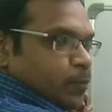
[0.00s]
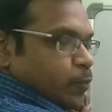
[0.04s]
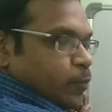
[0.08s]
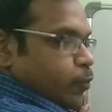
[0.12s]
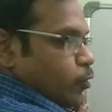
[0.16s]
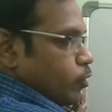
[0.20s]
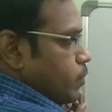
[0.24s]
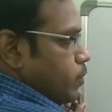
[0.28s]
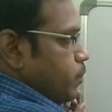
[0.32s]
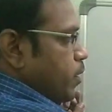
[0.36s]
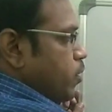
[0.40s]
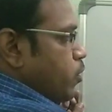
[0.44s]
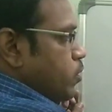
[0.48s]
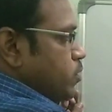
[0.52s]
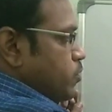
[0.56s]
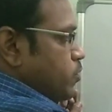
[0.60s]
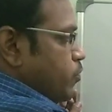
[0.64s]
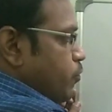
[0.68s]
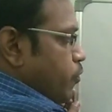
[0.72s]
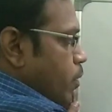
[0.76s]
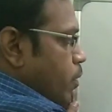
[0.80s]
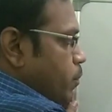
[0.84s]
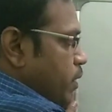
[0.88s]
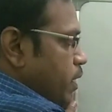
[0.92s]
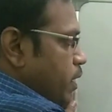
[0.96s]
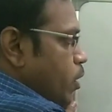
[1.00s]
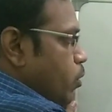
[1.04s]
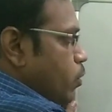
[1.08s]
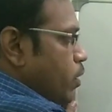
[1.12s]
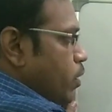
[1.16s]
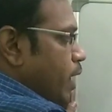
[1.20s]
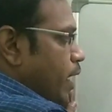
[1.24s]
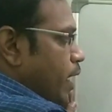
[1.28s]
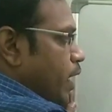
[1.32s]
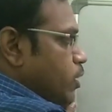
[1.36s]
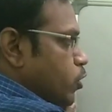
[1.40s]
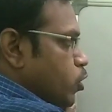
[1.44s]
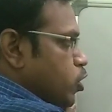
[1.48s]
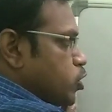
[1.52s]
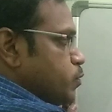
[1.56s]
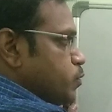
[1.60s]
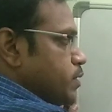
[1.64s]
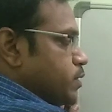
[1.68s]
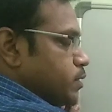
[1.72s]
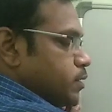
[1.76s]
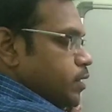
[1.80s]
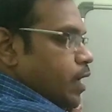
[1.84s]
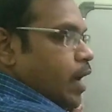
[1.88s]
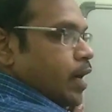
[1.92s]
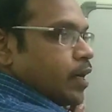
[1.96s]
Input, because from here only
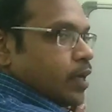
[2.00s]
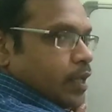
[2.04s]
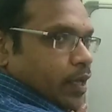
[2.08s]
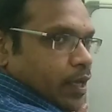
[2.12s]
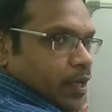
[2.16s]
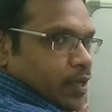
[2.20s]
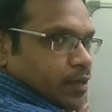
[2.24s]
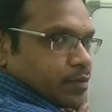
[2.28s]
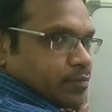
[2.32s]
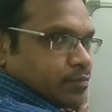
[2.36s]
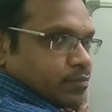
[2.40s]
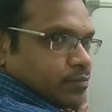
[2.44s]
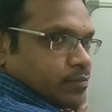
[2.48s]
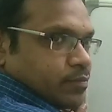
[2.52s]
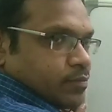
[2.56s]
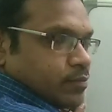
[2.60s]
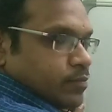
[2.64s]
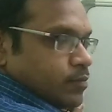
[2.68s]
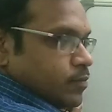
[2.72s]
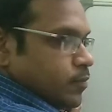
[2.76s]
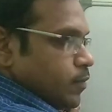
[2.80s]
electrons will start here.